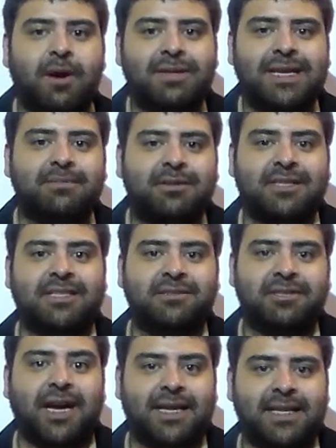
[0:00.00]
where both teams are just
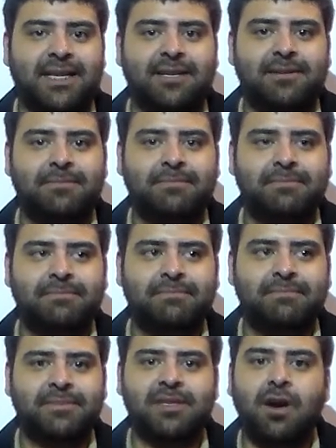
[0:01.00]
stuck there.
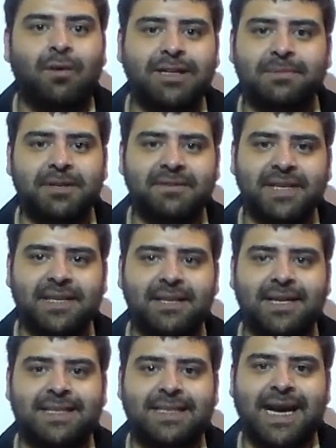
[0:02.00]
No one's moving.
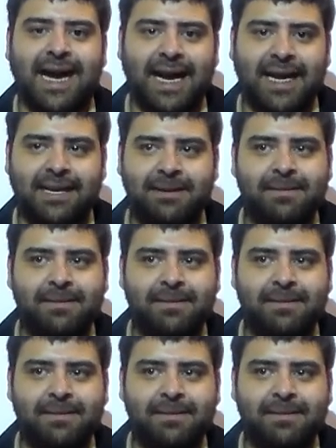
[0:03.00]
It's a tie.